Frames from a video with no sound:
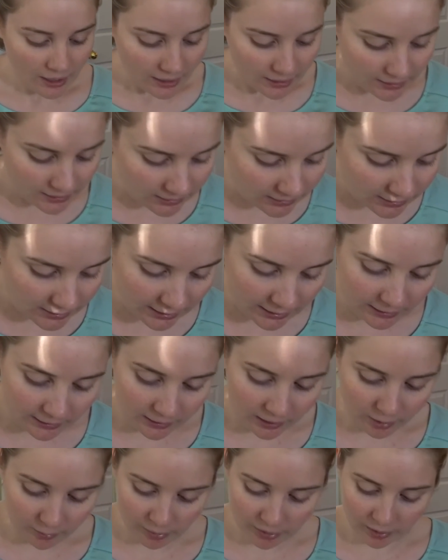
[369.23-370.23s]
It doesn't say
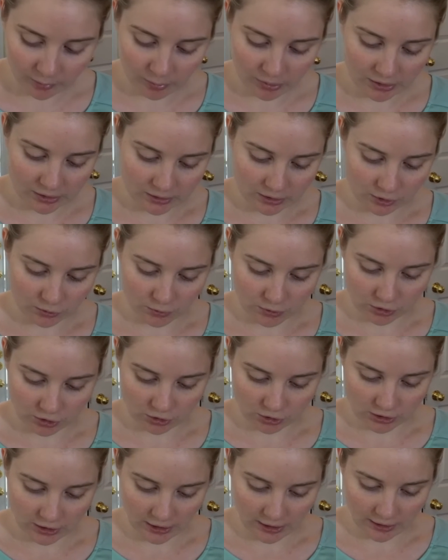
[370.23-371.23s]
anything about it being dishwasher
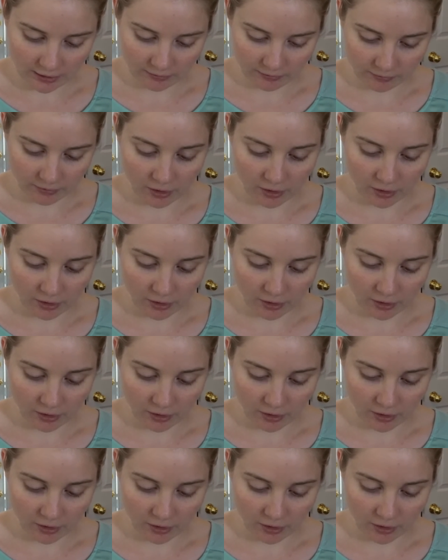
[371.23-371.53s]
safe.